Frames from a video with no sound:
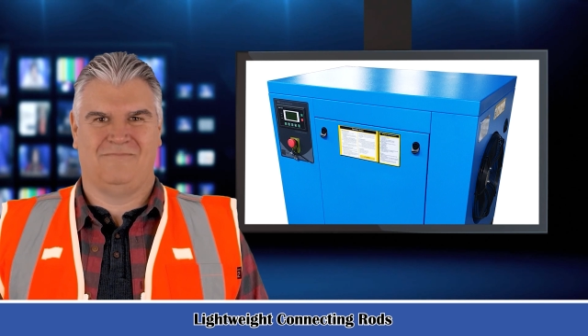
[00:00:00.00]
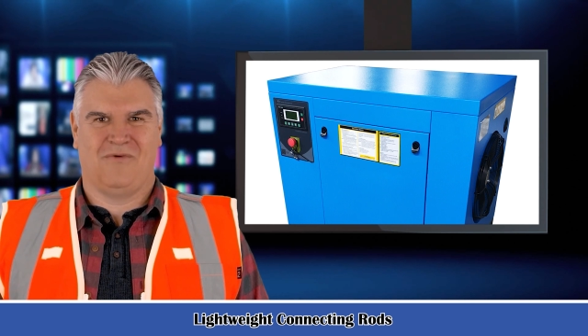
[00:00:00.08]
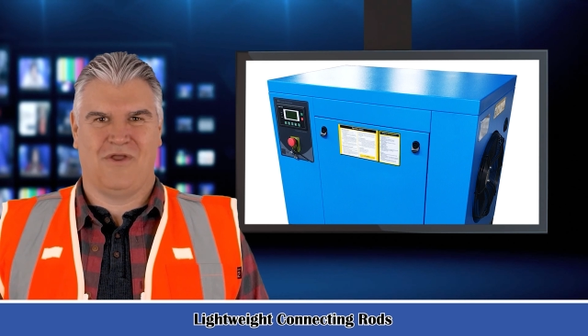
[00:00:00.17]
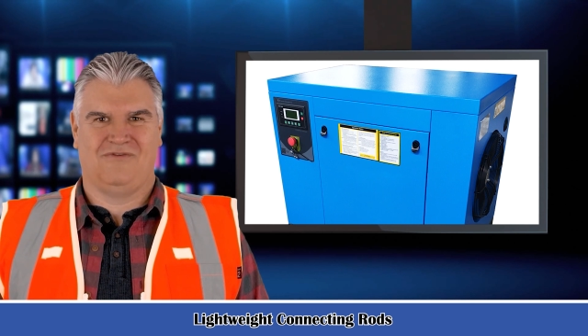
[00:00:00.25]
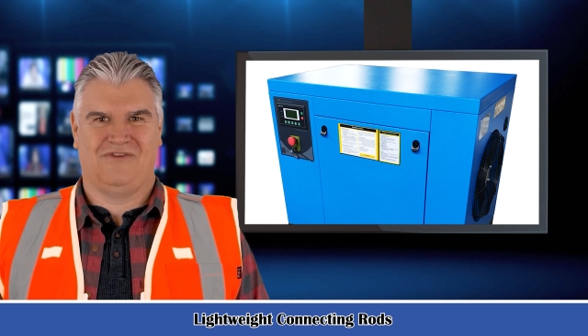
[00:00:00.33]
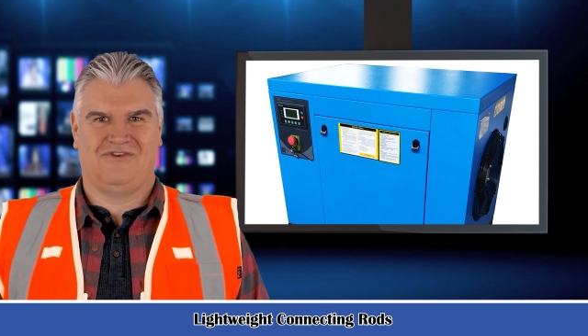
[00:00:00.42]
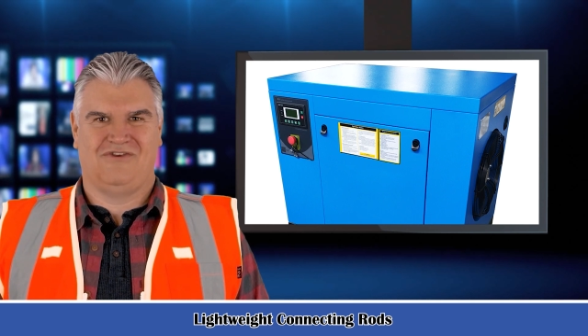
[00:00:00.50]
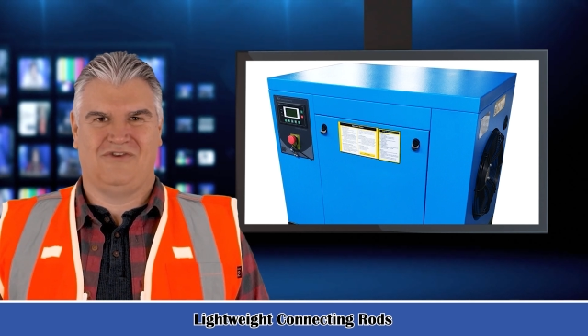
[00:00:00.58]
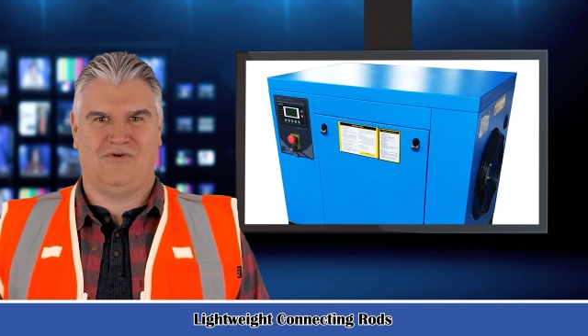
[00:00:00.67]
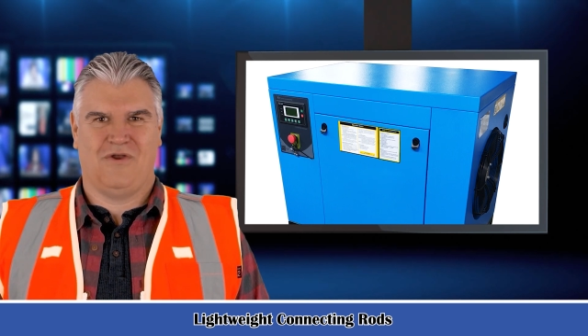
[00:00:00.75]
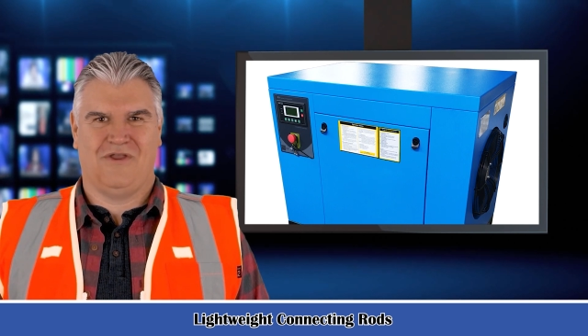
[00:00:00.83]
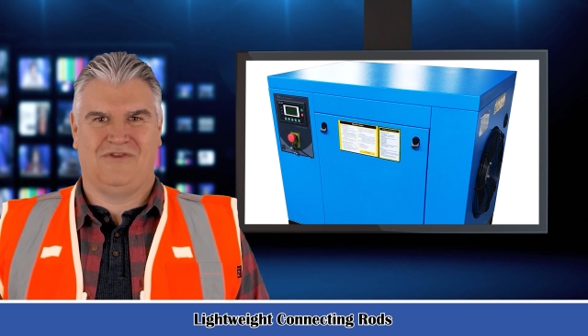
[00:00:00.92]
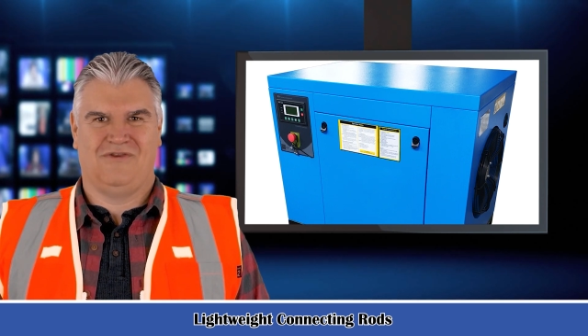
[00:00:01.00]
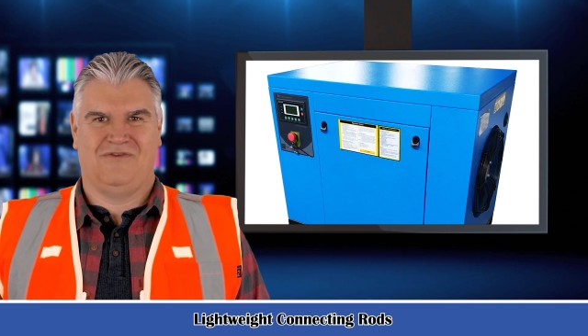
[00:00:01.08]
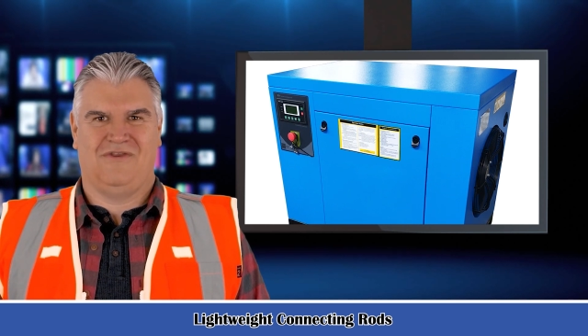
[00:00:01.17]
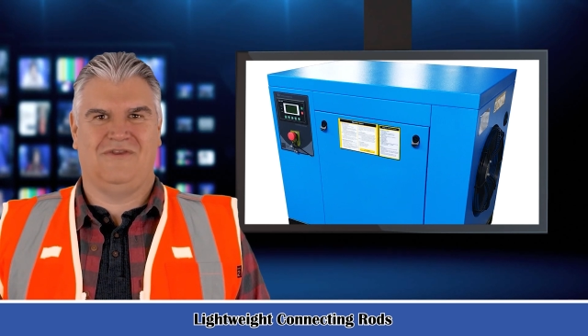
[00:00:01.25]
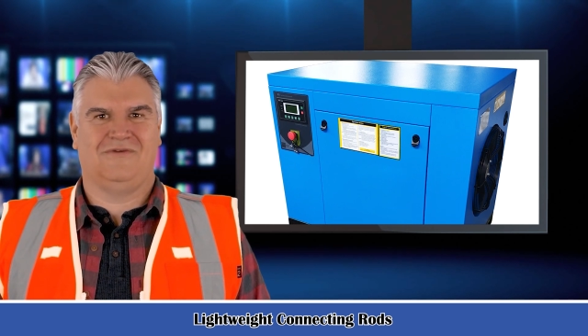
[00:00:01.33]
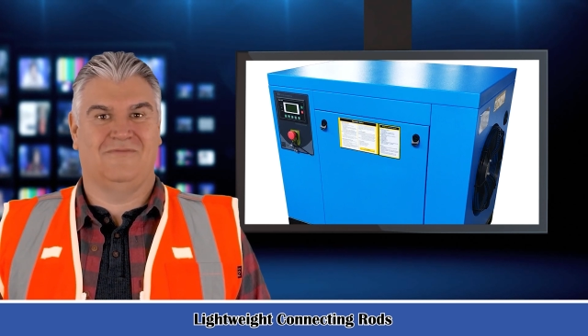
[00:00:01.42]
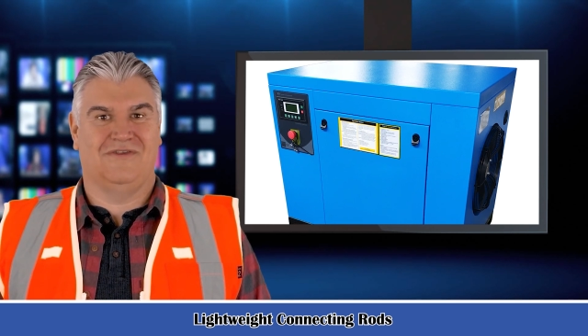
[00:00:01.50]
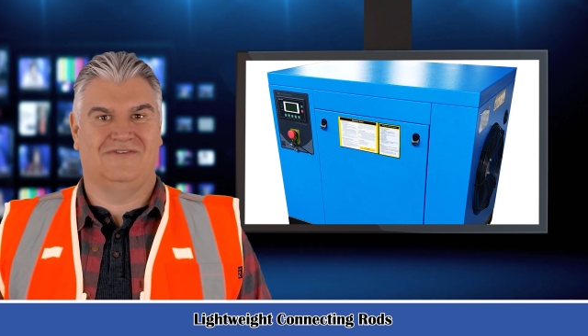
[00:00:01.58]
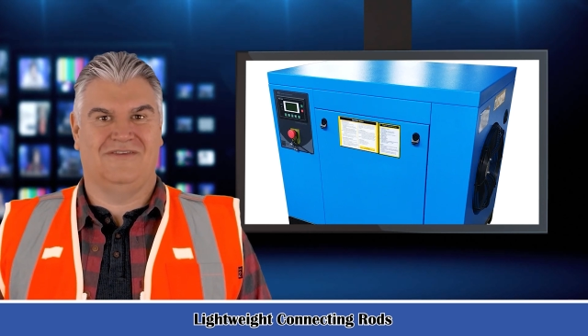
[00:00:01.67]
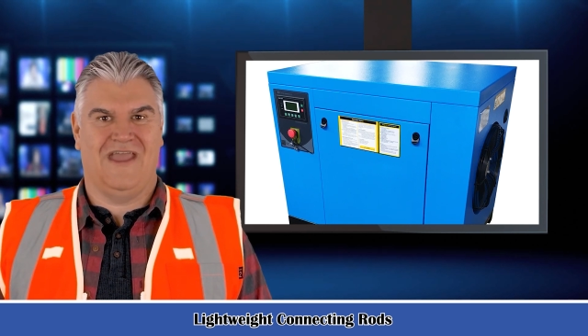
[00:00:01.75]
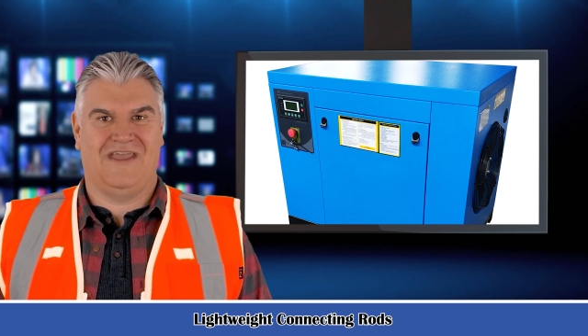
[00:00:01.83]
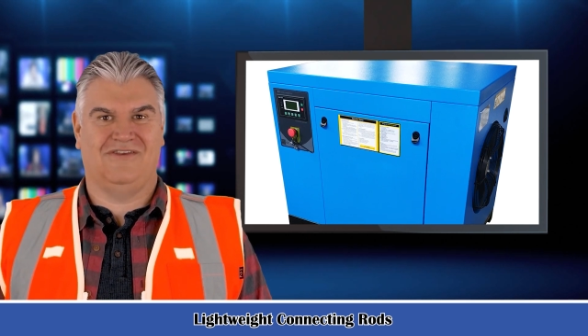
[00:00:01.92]
voltage 230 V
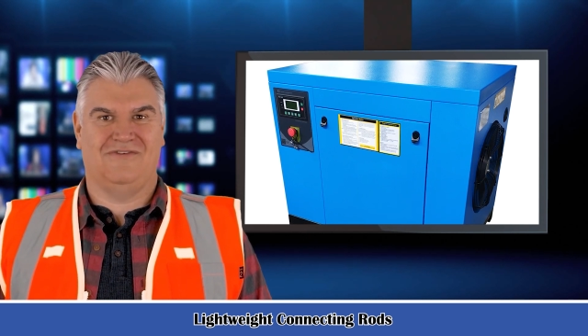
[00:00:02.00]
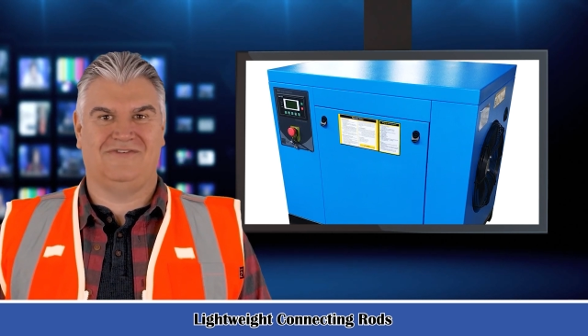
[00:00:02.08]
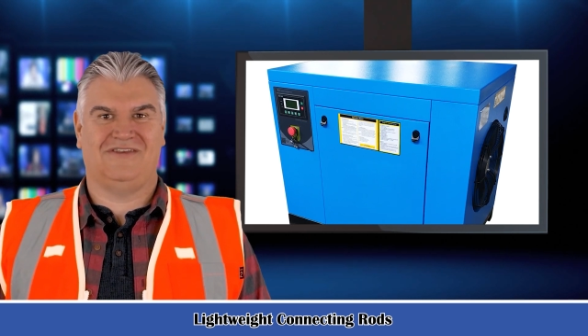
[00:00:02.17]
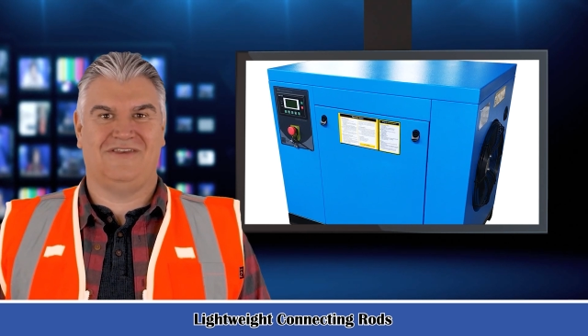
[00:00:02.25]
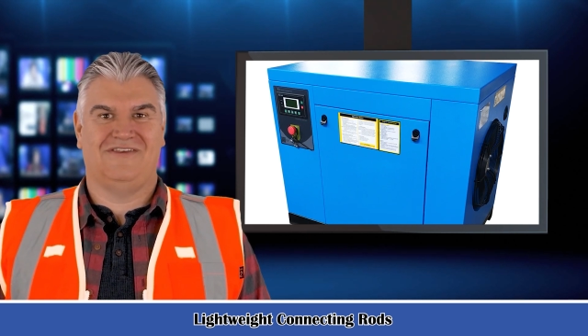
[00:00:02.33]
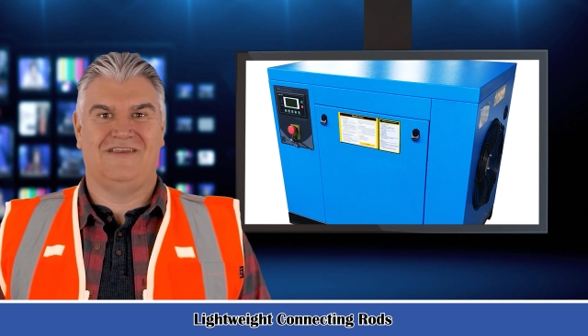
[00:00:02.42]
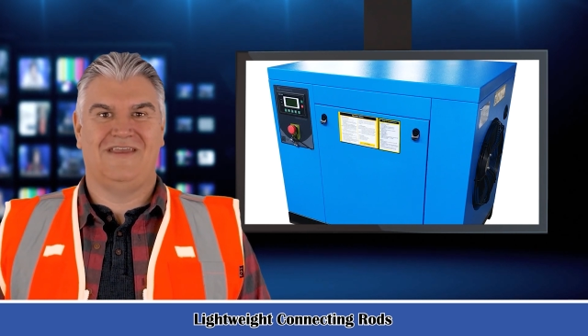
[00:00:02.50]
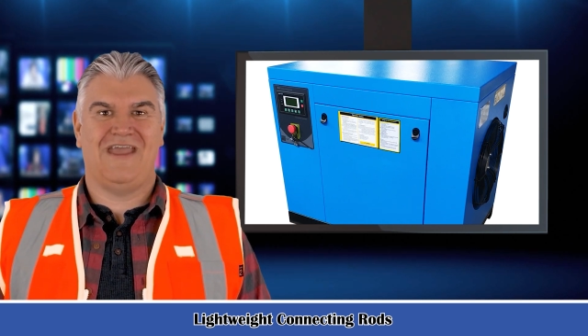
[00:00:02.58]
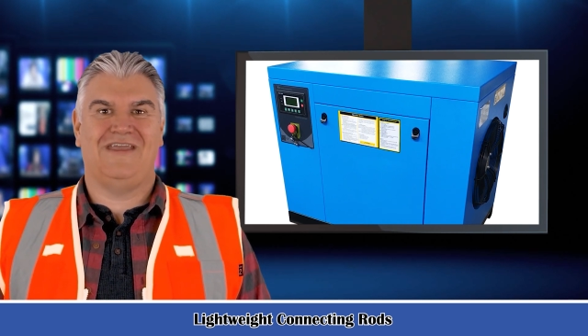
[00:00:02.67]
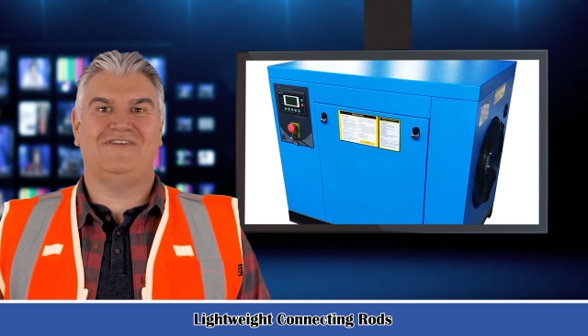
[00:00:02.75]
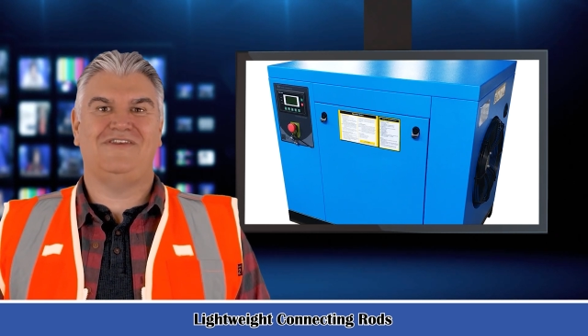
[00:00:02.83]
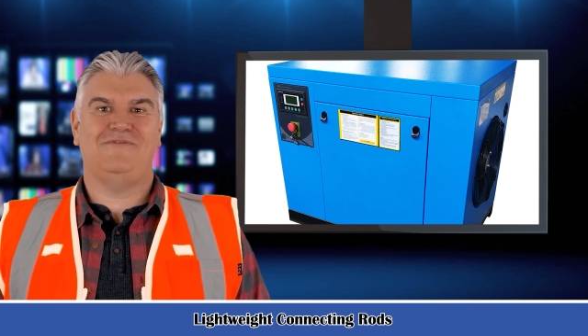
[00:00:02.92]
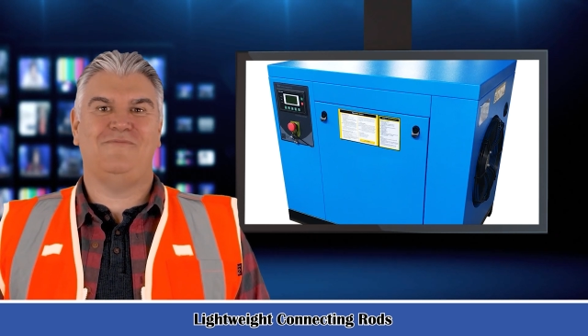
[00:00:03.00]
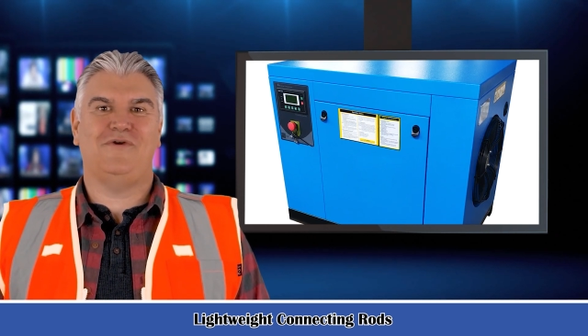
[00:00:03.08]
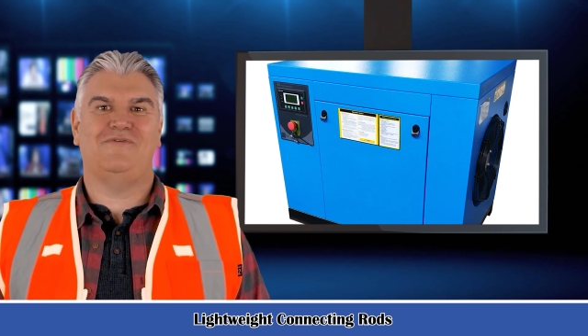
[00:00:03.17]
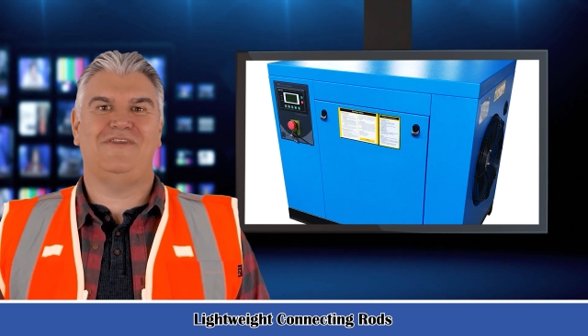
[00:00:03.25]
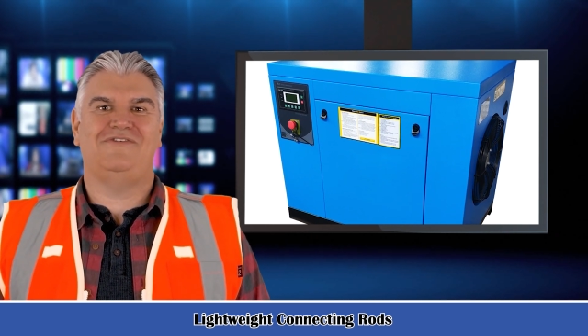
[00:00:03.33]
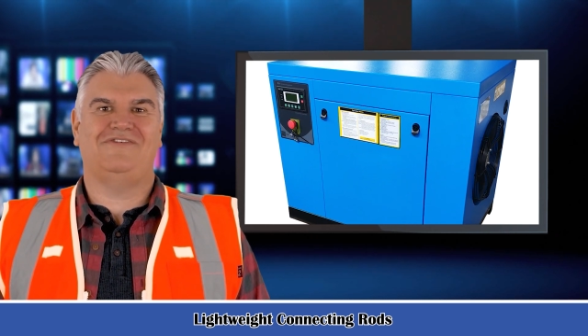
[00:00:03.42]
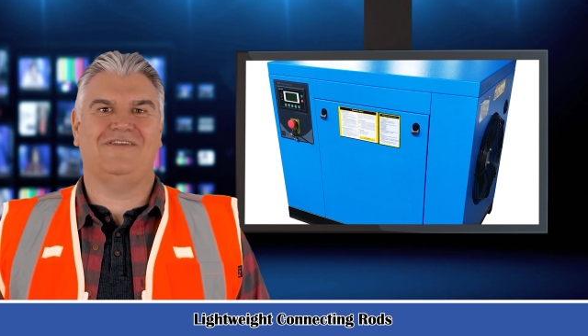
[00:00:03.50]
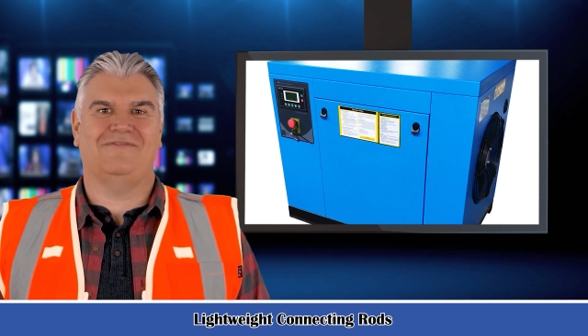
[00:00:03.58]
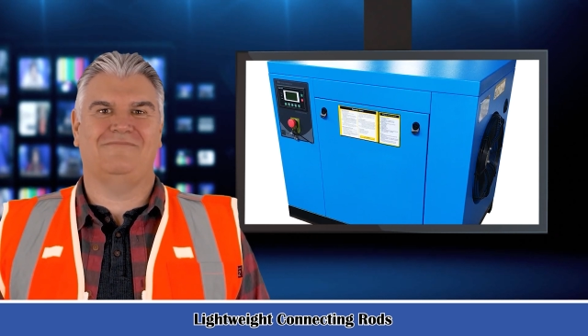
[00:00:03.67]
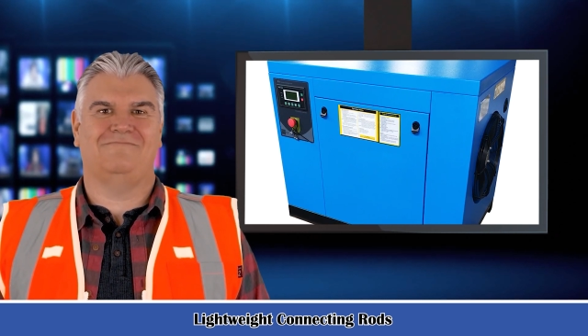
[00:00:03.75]
60 HE volt AC,